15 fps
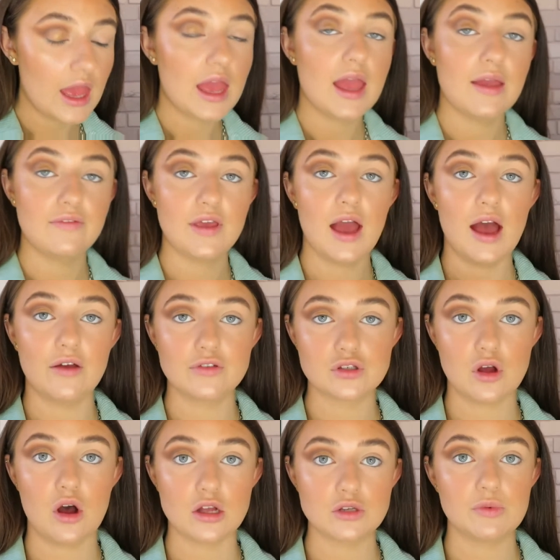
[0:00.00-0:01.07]
If you have
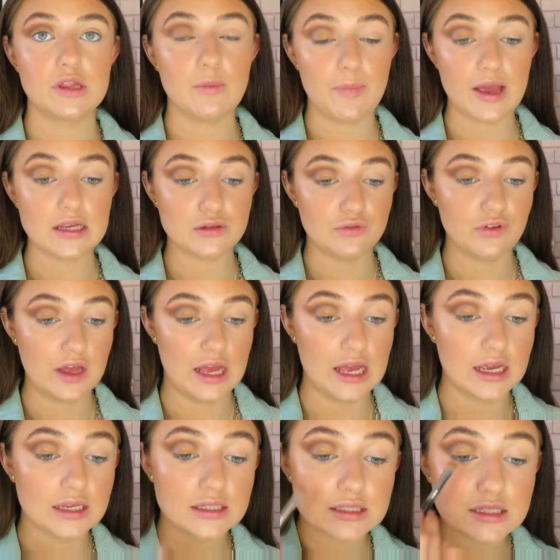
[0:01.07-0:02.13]
started with your base
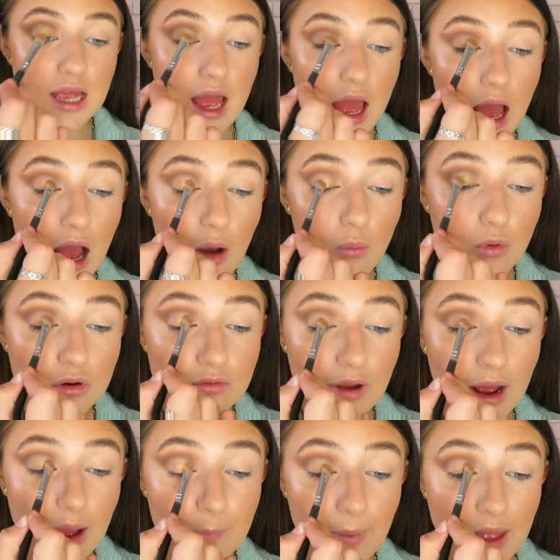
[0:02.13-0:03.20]
first, I would
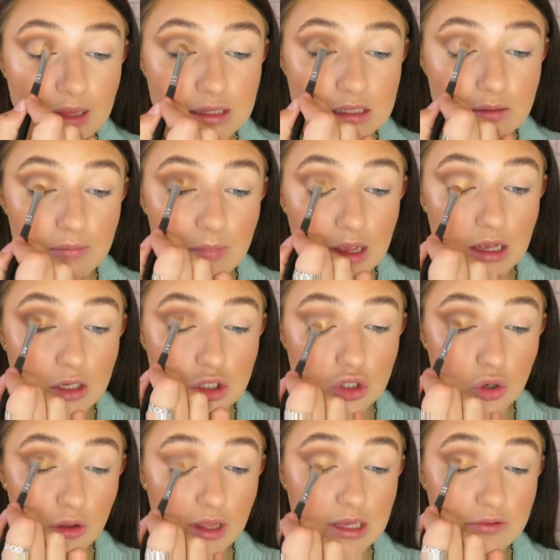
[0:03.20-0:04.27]
recommend making
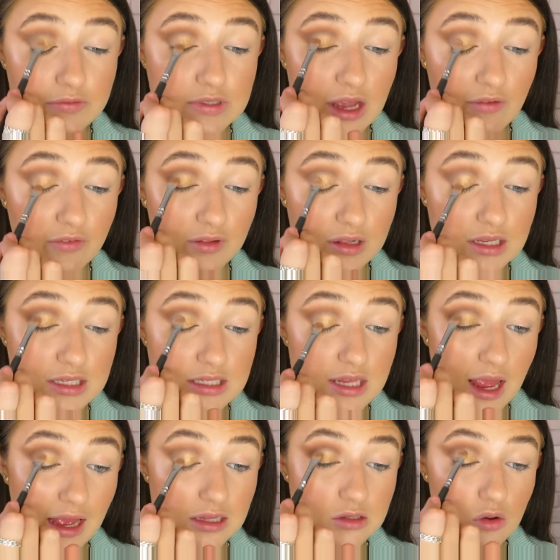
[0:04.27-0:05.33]
sure that you've definitely
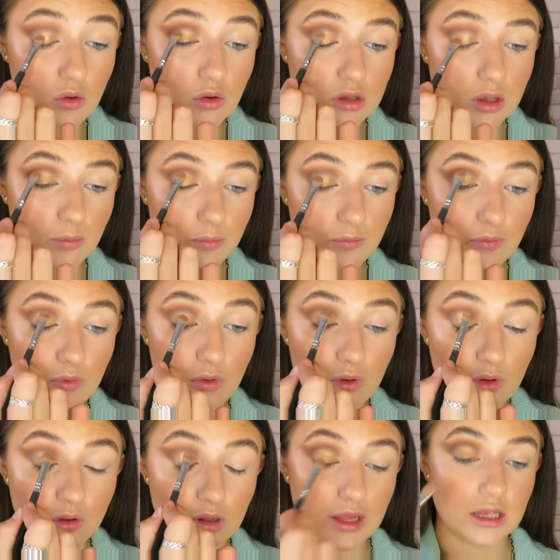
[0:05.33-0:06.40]
set all your
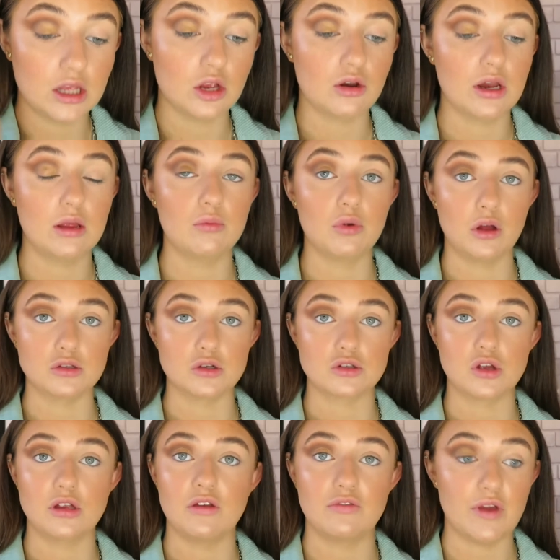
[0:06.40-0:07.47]
like your cream products
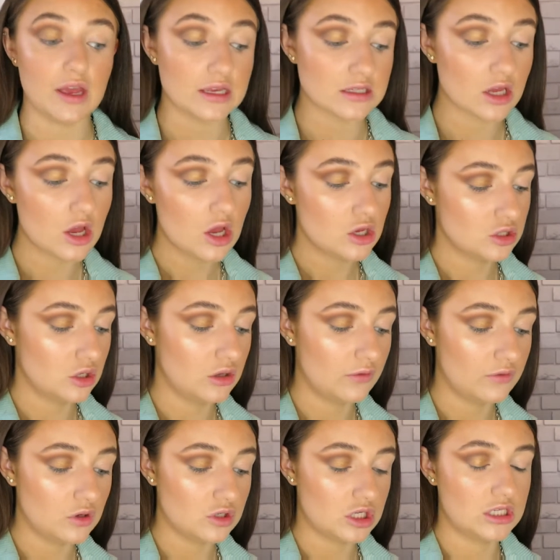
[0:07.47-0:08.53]
on your face, so you've
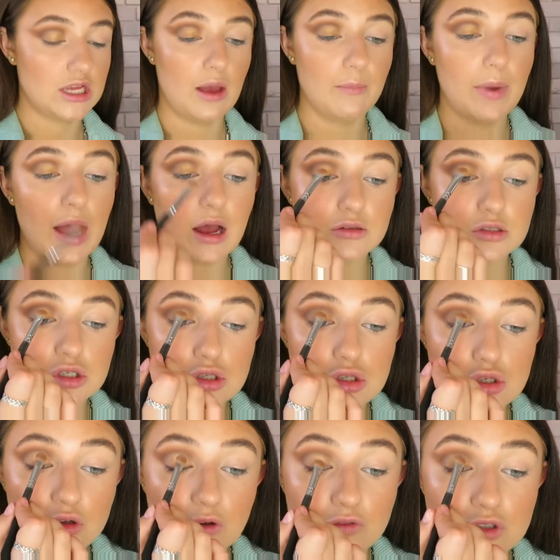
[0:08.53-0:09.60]
used your setting powders and
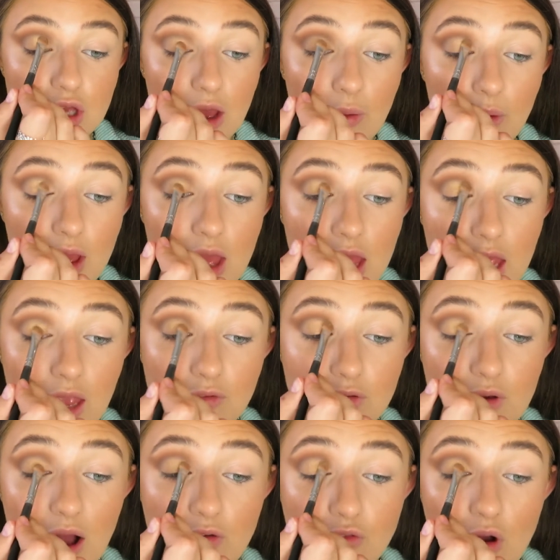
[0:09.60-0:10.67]
stuff, so if you
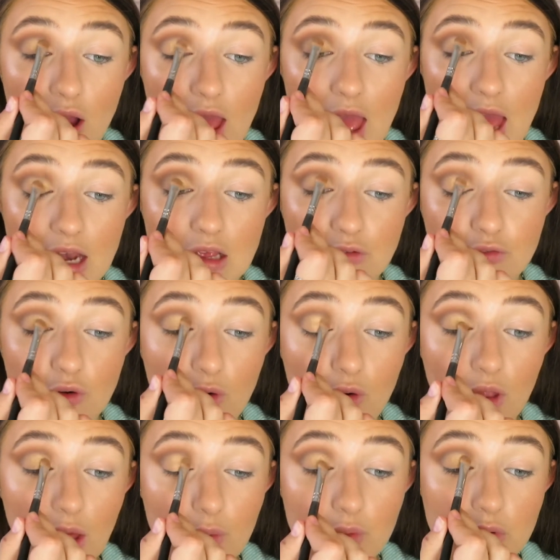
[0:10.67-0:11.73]
have got any
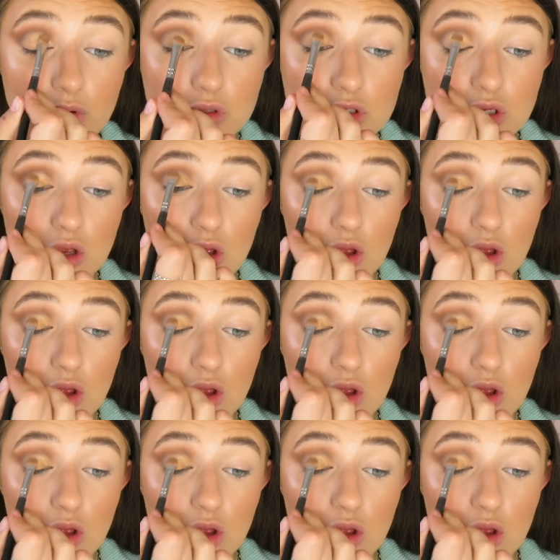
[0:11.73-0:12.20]
fallout